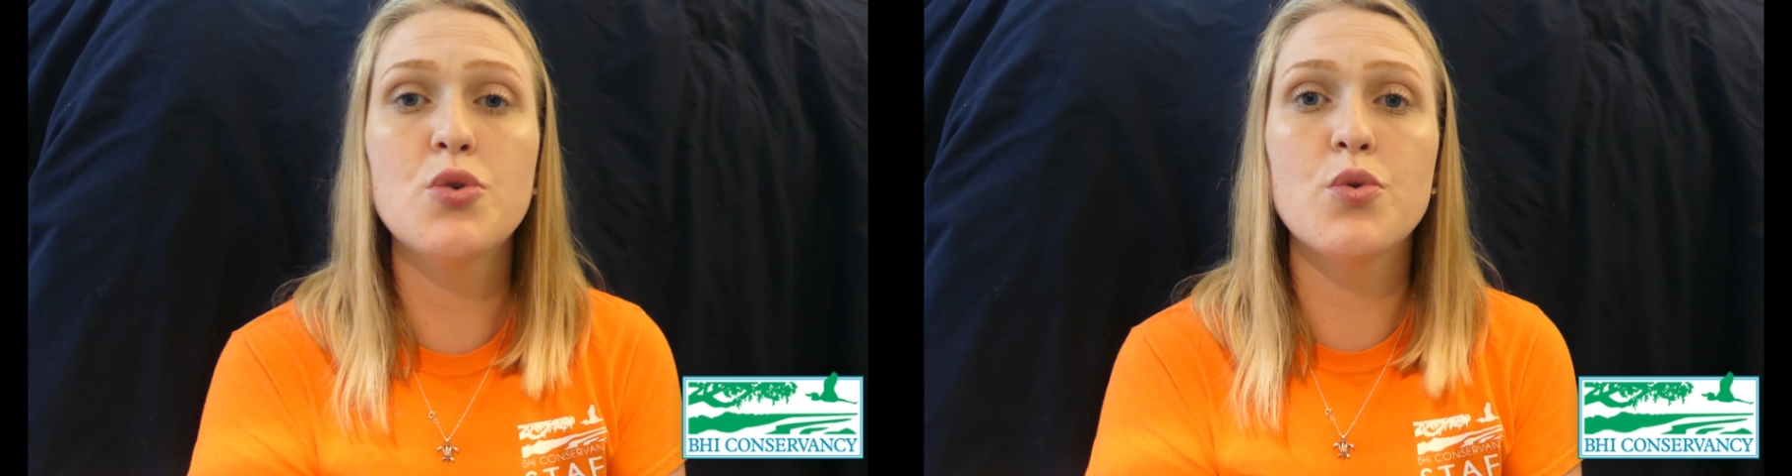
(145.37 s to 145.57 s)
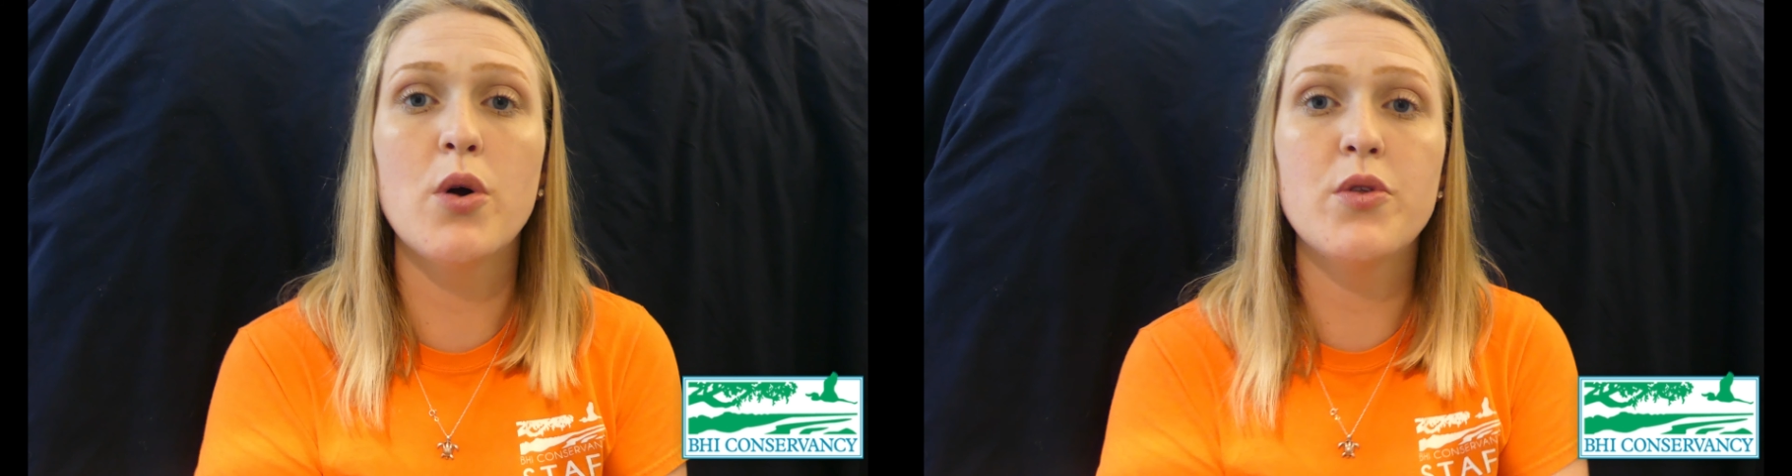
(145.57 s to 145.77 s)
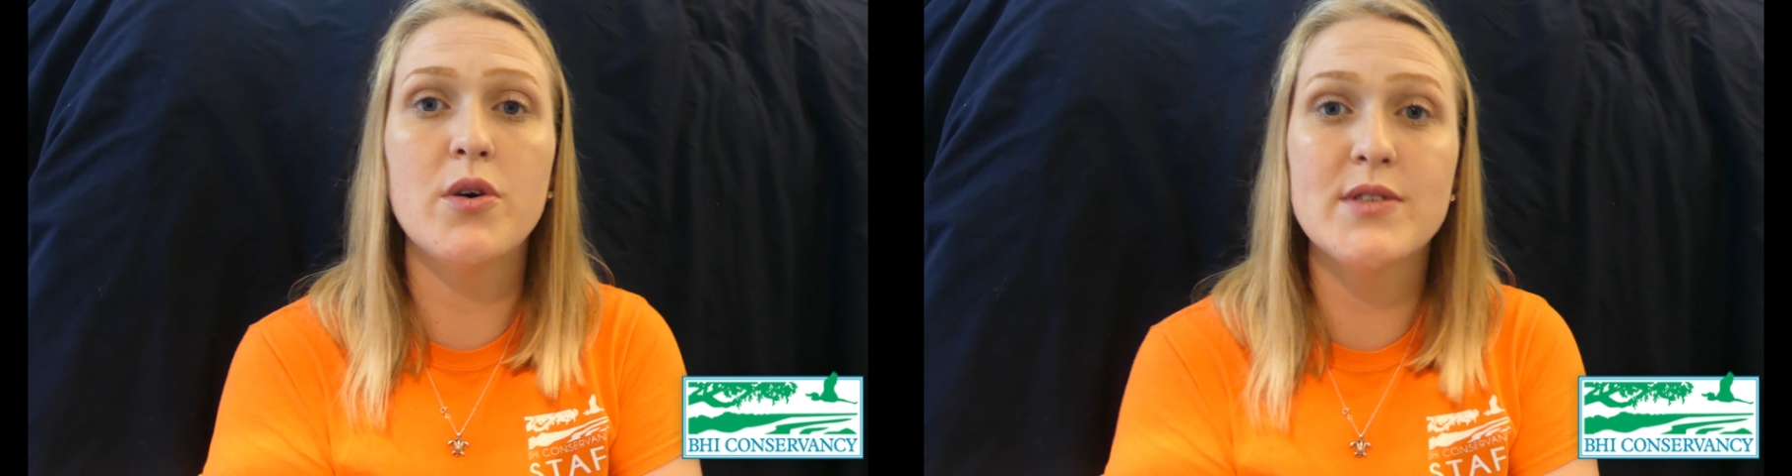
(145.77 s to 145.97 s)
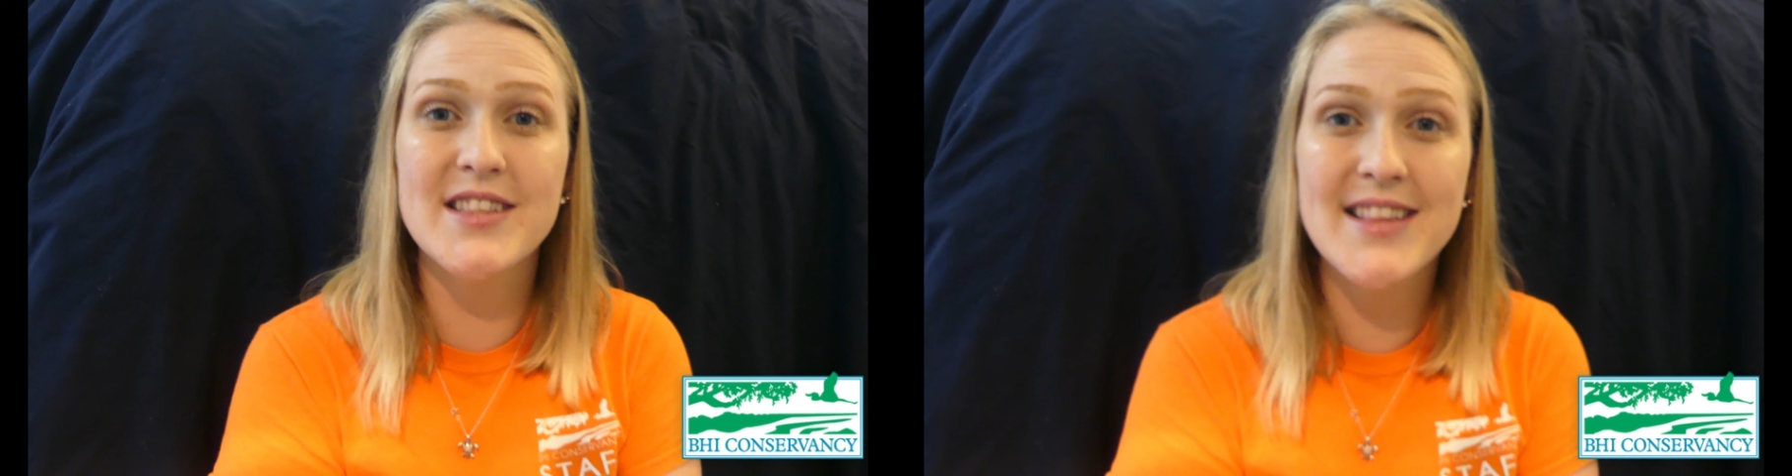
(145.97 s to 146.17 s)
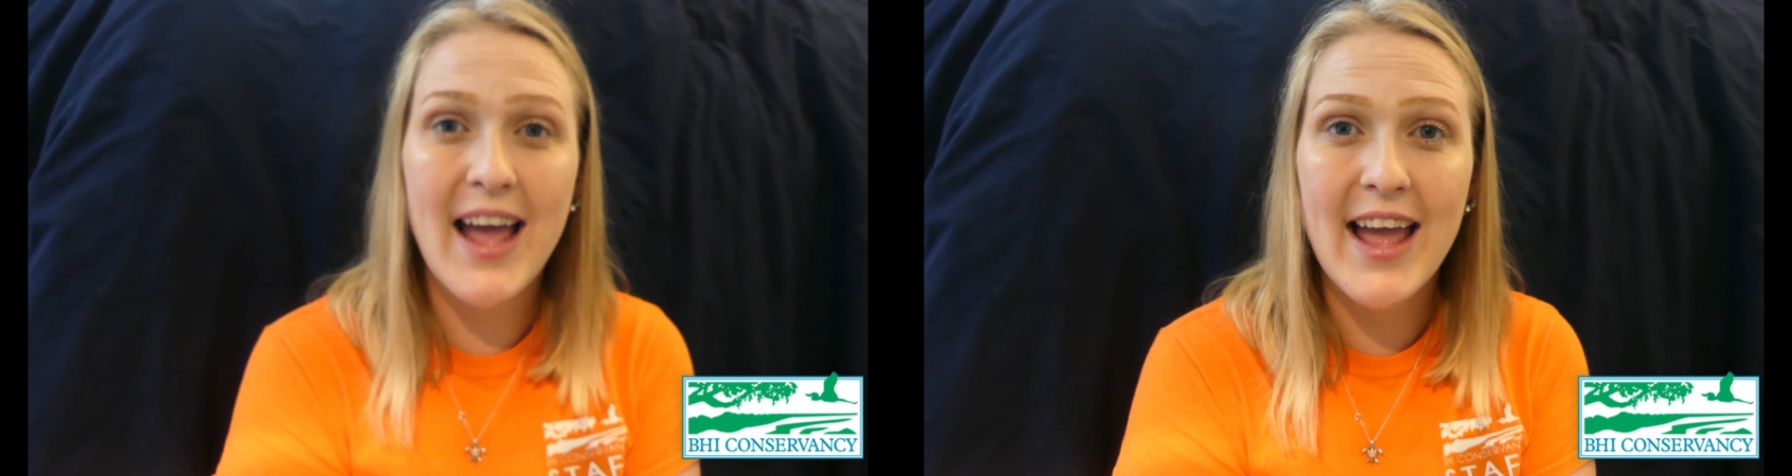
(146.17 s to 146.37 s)
grow those
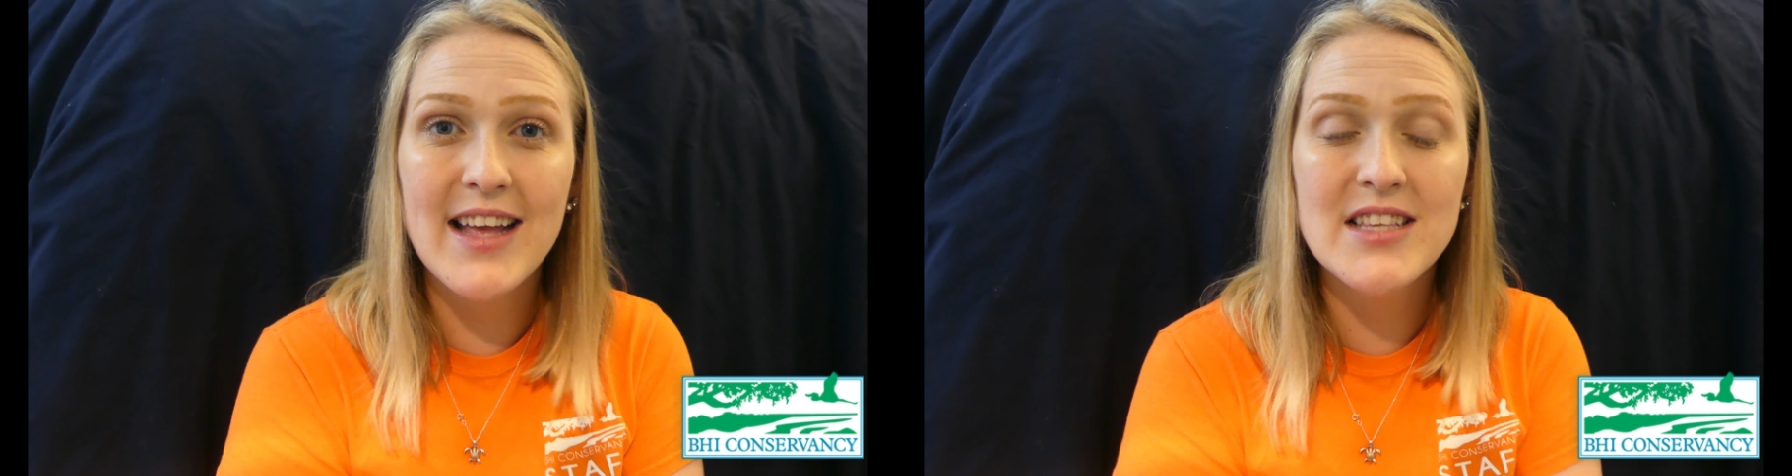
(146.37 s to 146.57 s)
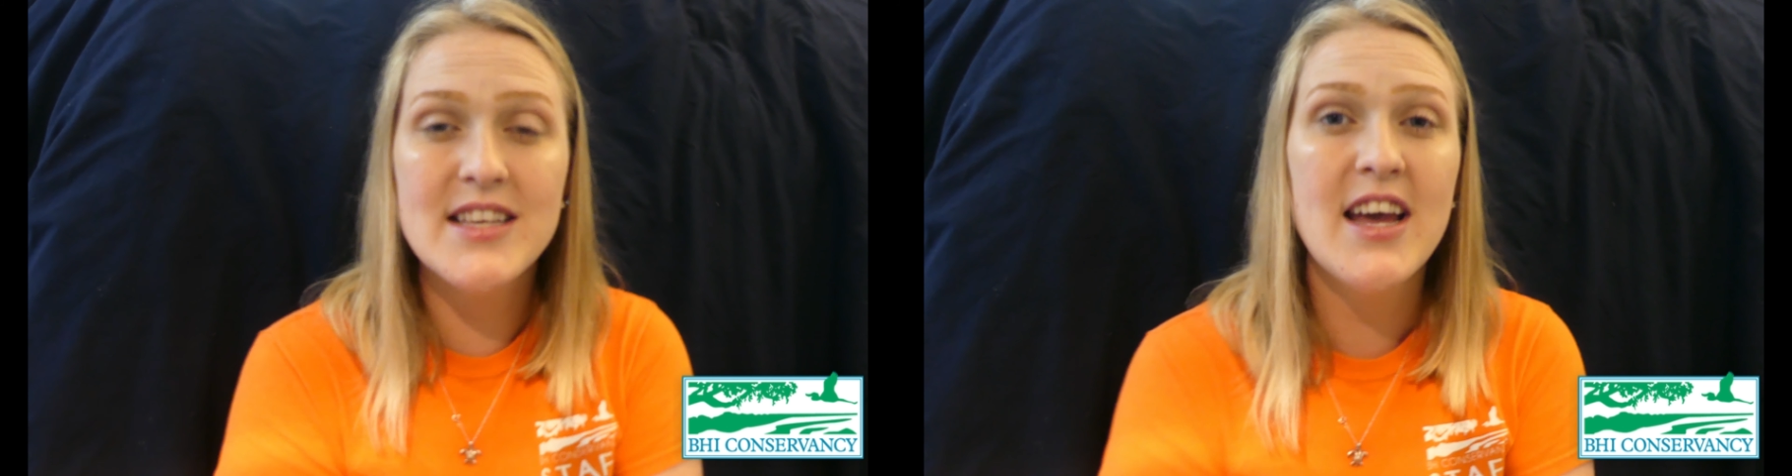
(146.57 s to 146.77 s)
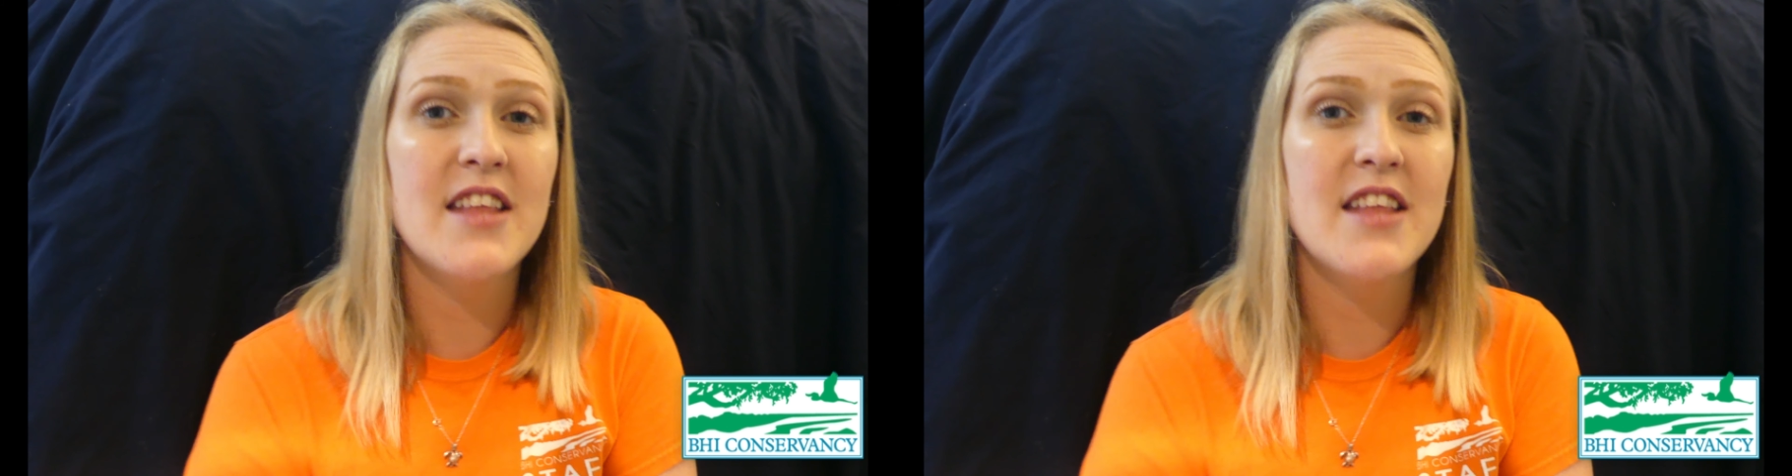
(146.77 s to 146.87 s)
legs,